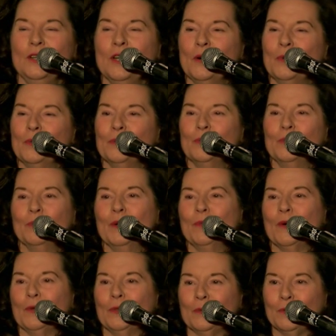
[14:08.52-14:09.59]
know, when we
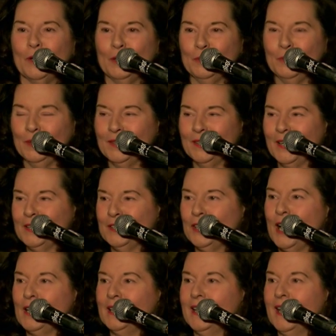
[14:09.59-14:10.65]
were on the road with
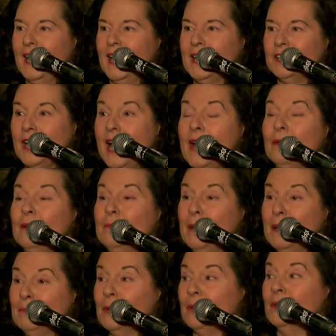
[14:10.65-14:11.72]
Johnny Cash, I
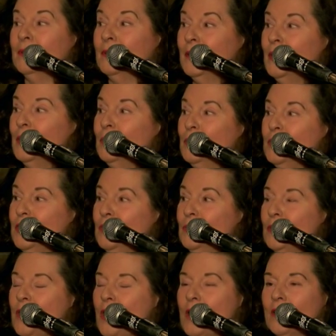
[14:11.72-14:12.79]
remember when
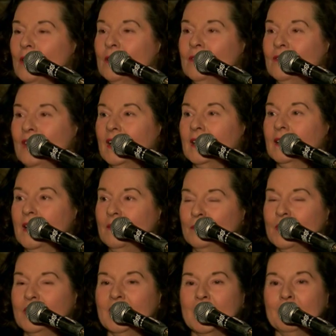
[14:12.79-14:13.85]
June Carter fell in love
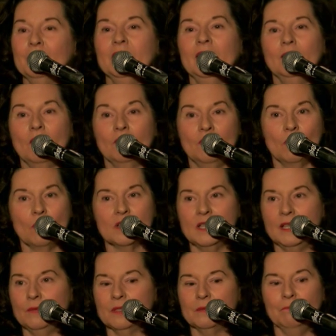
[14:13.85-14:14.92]
with him, and he, of course,
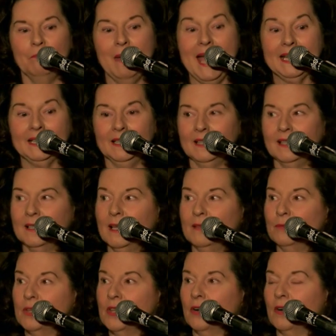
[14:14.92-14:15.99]
he was madly in
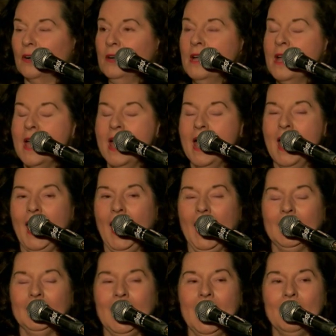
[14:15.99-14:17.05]
love with her.
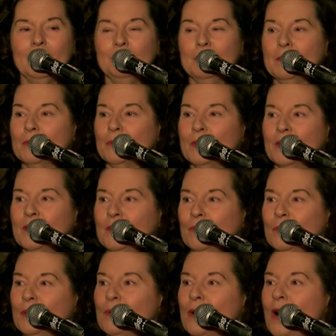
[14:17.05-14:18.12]
And I remember when
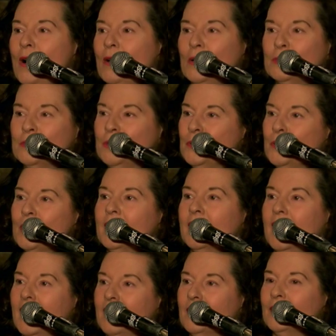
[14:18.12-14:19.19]
we were all on tour
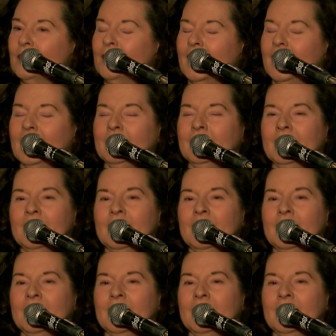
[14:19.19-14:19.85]
together, and,